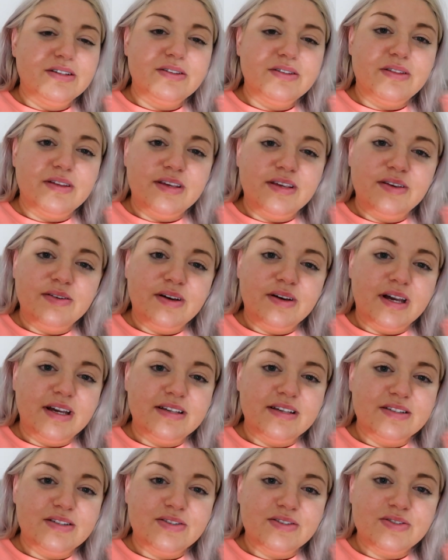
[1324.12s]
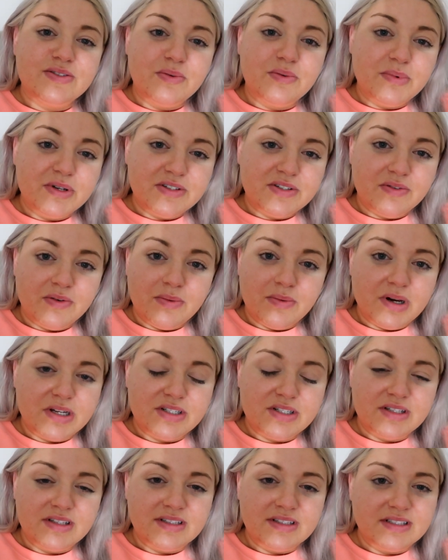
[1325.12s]
So thank you guys so much for
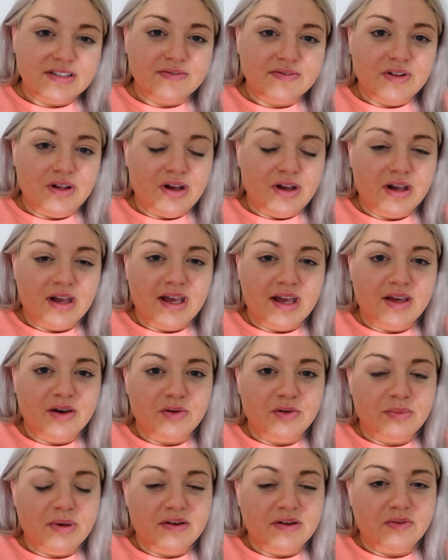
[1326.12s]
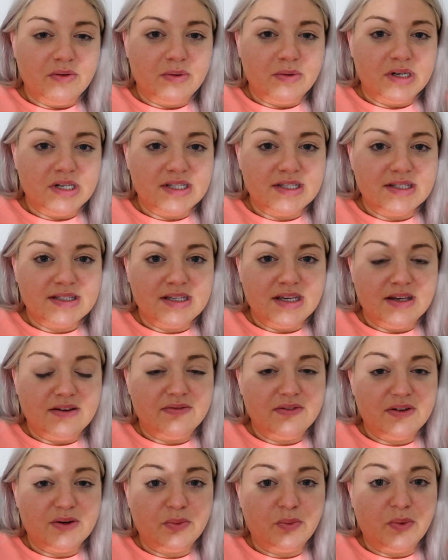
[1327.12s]
watching this vlog. I hope everyone is
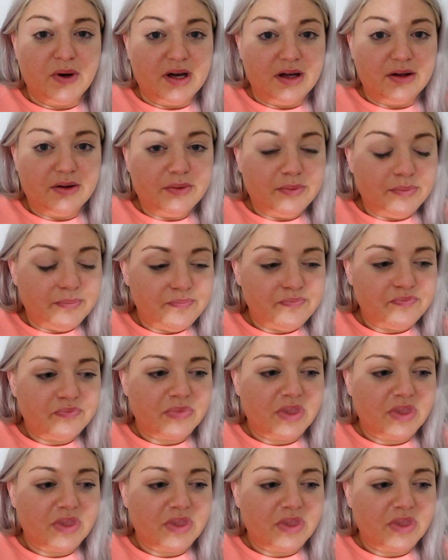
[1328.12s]
safe and well.